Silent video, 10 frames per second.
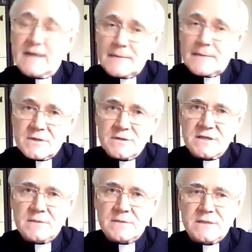kept
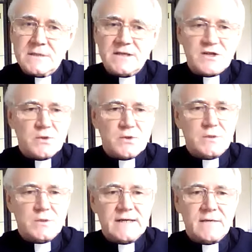asking me to
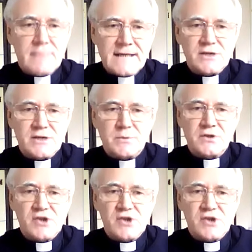sort out management,